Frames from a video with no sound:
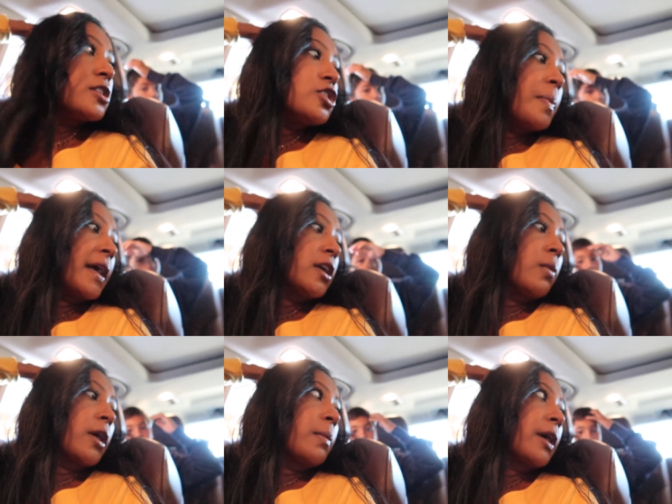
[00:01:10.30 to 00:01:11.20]
did you pack your
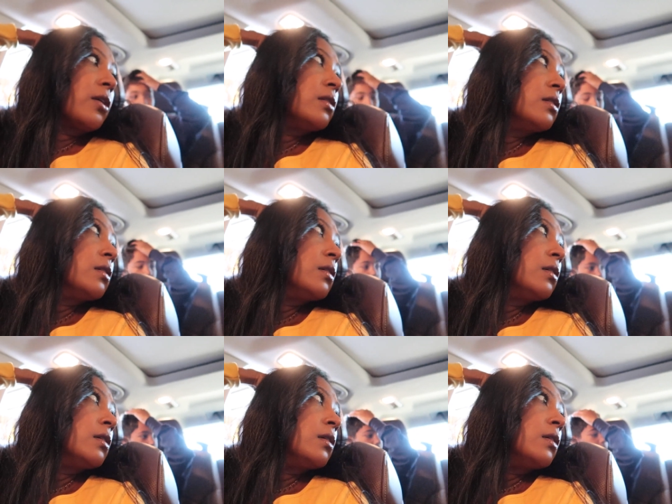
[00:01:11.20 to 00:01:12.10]
water bottle?
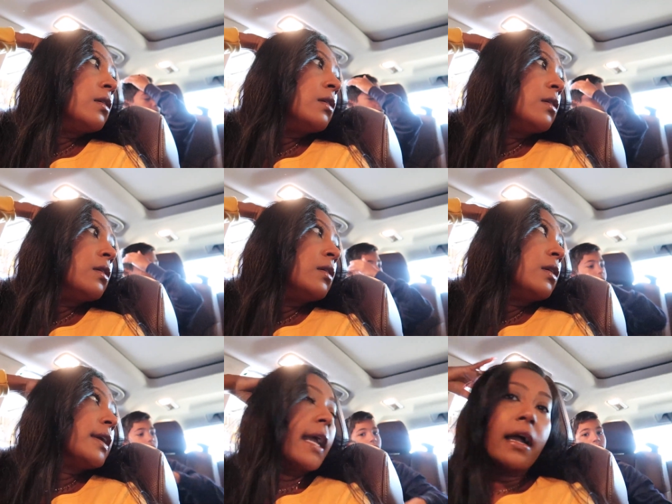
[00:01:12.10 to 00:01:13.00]

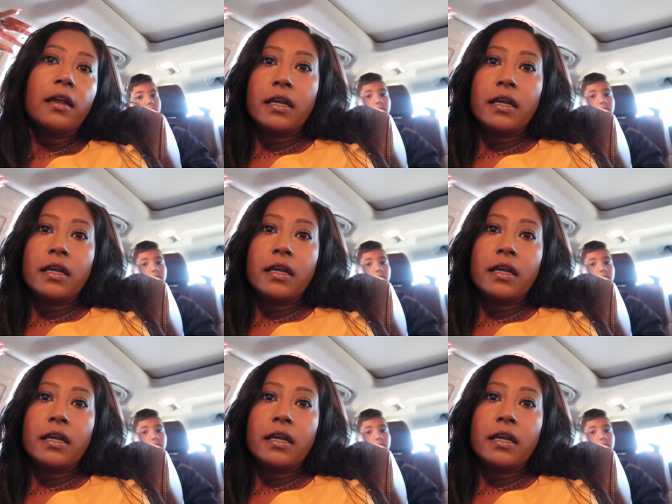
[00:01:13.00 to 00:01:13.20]
Yeah,